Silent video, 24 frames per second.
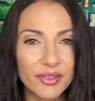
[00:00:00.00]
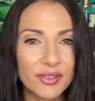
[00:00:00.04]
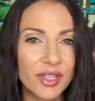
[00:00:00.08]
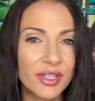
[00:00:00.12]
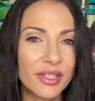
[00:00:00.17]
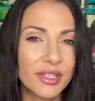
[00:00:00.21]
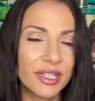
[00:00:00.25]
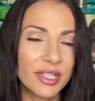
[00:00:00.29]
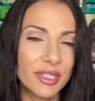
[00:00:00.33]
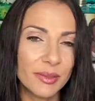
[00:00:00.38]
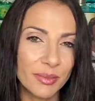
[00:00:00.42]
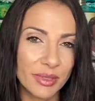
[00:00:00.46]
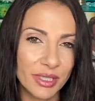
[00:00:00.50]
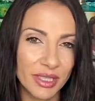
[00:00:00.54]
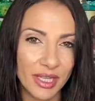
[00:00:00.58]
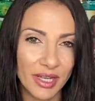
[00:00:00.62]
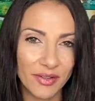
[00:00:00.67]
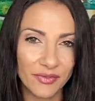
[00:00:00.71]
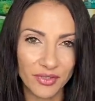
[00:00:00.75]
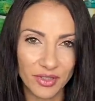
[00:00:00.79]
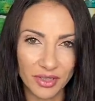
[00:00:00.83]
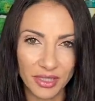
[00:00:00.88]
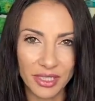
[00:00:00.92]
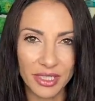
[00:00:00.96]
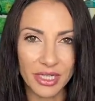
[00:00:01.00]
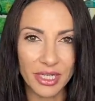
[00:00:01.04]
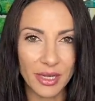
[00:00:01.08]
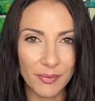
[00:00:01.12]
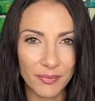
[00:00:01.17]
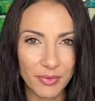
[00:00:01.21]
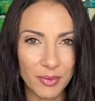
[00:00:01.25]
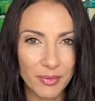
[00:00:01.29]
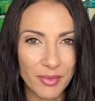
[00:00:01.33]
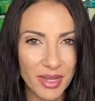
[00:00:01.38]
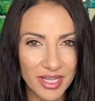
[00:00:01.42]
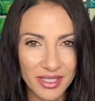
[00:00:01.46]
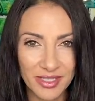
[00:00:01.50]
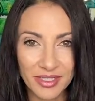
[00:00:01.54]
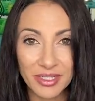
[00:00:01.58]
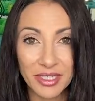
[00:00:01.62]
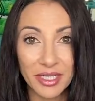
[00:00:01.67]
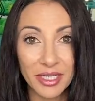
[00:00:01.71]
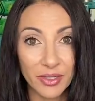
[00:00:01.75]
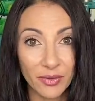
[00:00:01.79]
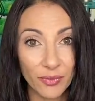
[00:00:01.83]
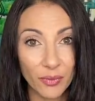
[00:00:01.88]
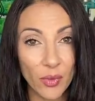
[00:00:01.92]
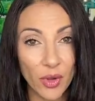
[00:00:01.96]
then he'd be left cleaning up the mess and
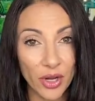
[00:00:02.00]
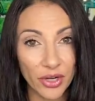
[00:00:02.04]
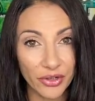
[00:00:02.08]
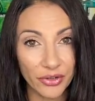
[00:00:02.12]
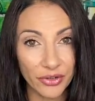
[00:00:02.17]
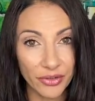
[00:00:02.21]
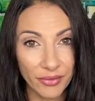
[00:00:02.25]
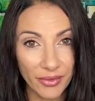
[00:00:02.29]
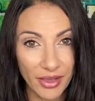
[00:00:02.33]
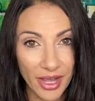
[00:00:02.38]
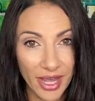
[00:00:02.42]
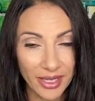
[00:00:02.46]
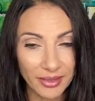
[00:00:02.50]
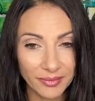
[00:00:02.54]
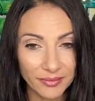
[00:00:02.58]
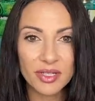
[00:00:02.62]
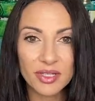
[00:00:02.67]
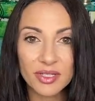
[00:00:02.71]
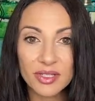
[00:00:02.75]
he didn't want to do that.